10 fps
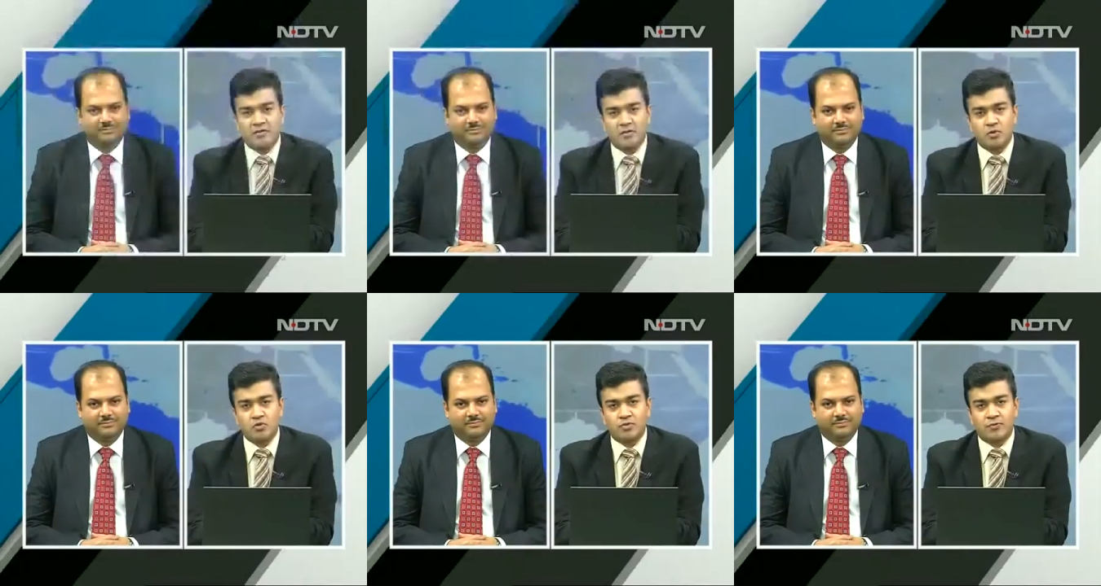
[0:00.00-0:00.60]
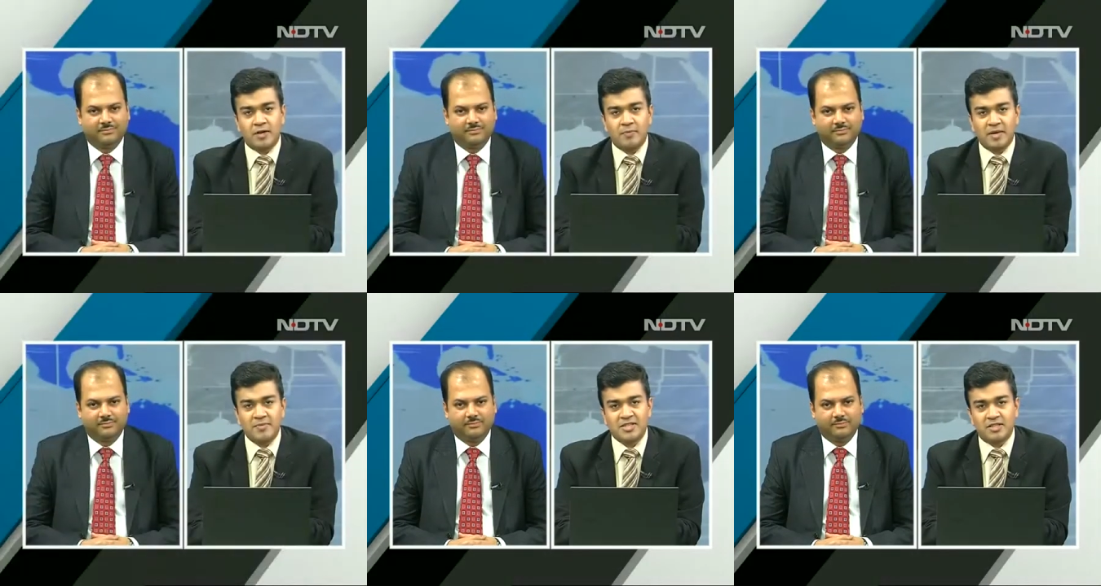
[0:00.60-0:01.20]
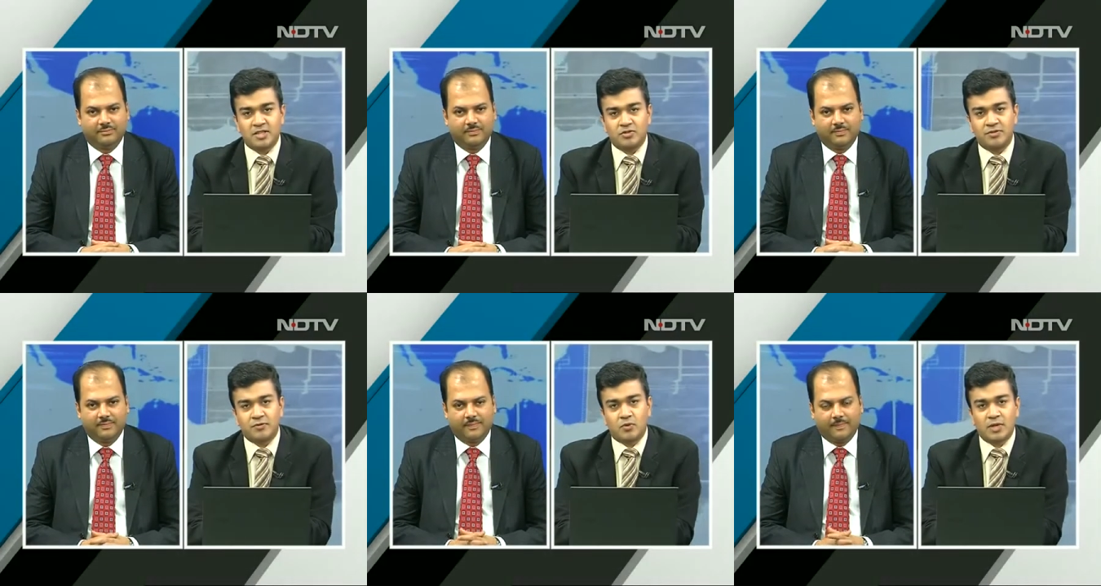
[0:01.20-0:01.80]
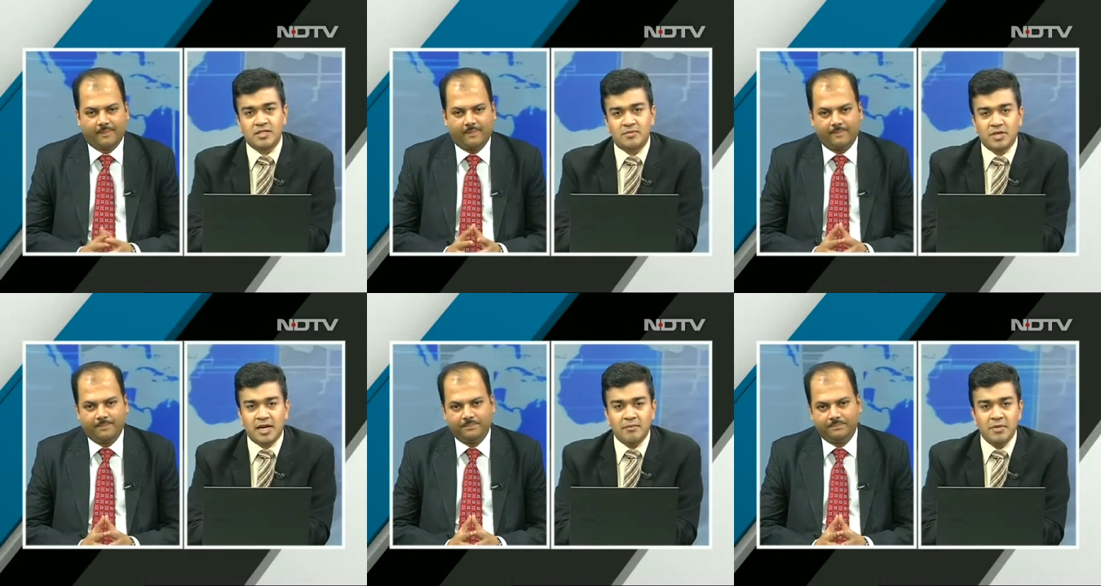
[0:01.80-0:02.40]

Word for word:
Speaker 1: the mutual fund P M S industry for quite some time.